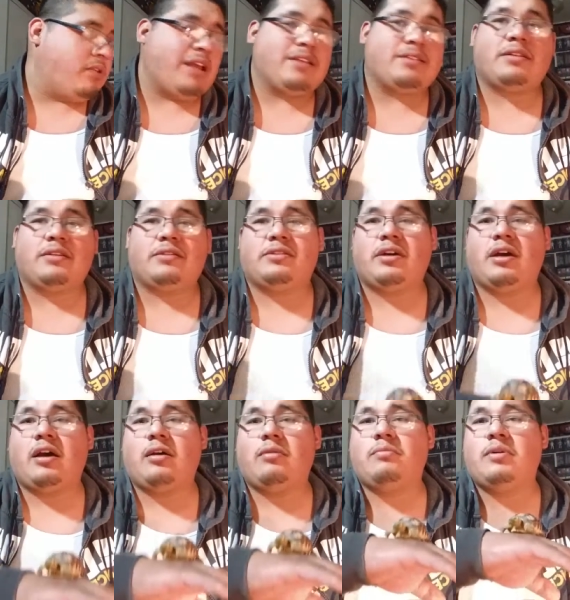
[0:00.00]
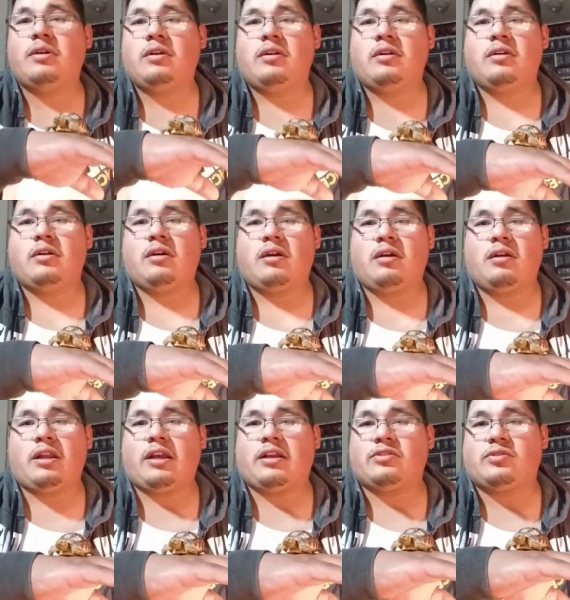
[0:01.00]
plastic tub,
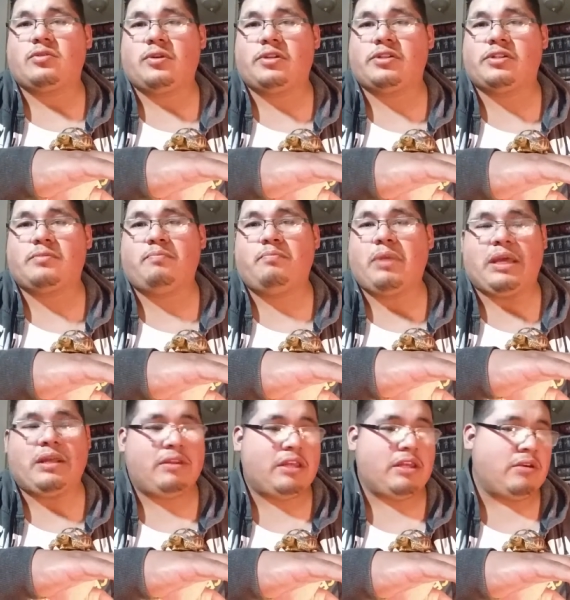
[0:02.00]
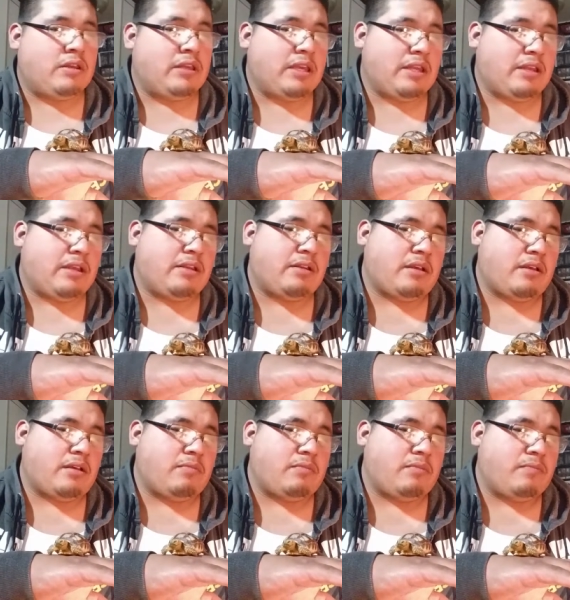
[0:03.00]
uh, like a storage bin that you can get at
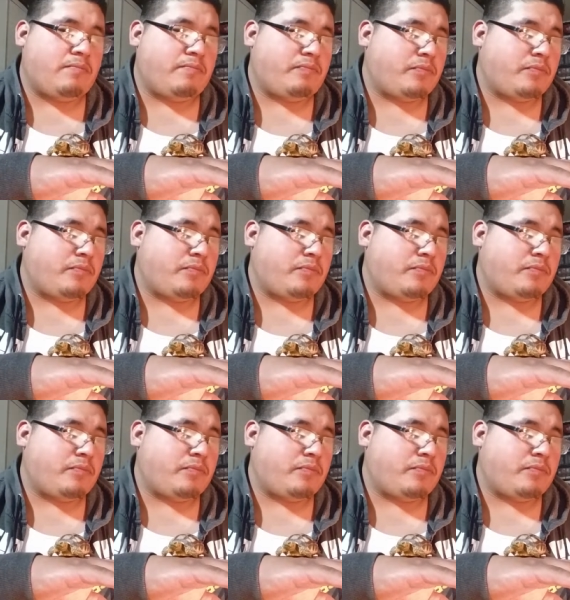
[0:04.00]
um,